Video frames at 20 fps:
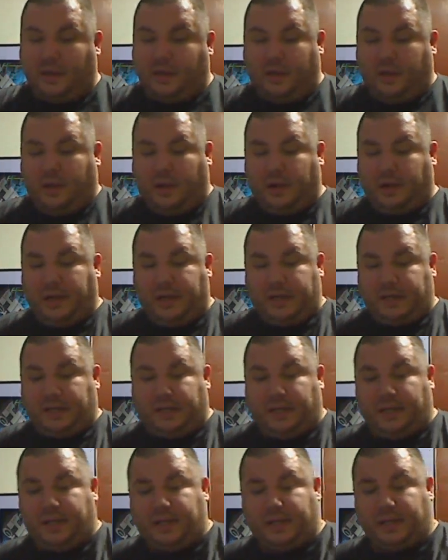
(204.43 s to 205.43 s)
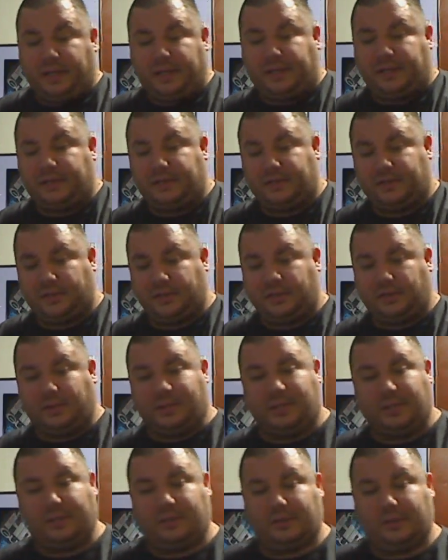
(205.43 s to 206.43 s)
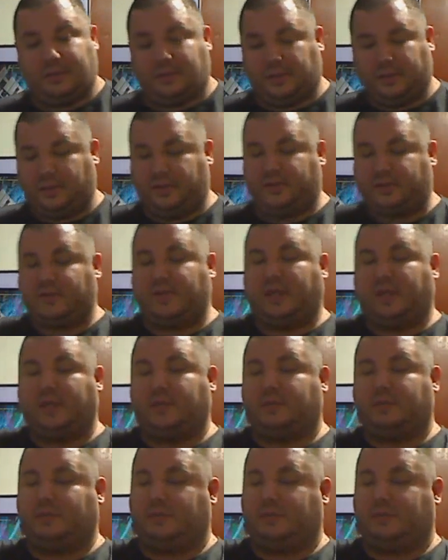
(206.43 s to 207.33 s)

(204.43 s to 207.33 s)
All right. So do this again.